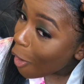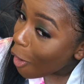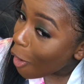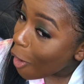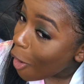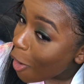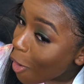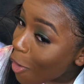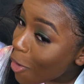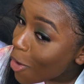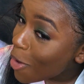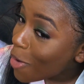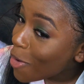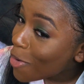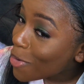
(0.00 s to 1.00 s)

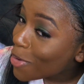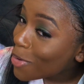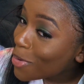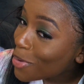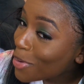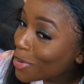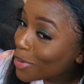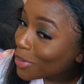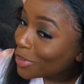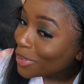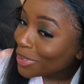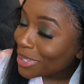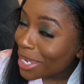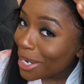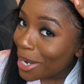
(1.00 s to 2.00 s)
Oh,
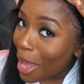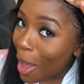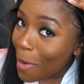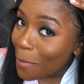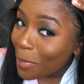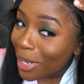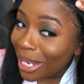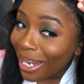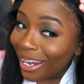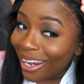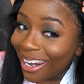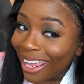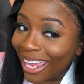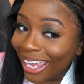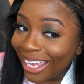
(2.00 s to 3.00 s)
they're not
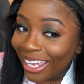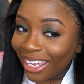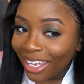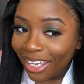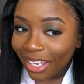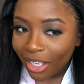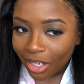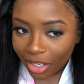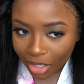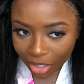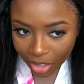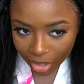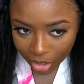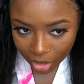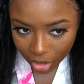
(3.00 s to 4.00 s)
playing.
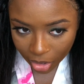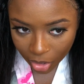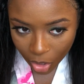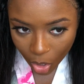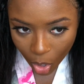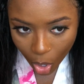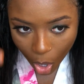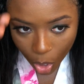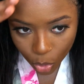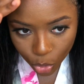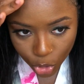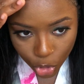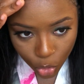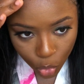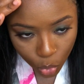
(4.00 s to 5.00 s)
Oh
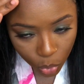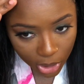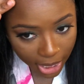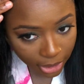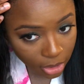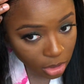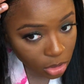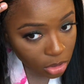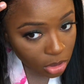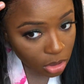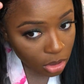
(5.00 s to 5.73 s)
shoot, like this.